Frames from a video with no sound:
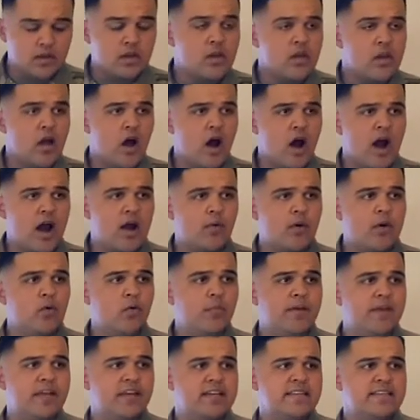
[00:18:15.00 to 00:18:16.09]
All right, we will
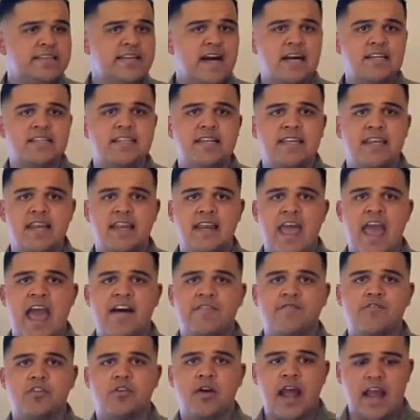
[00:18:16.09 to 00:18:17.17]
be conducting an
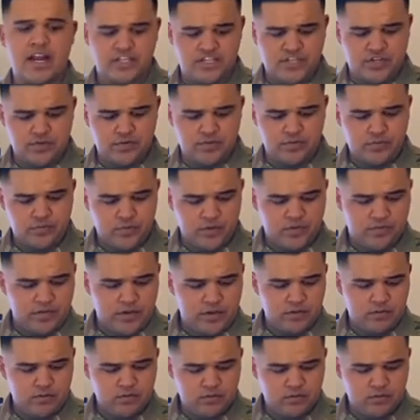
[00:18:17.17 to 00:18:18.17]
after-action review.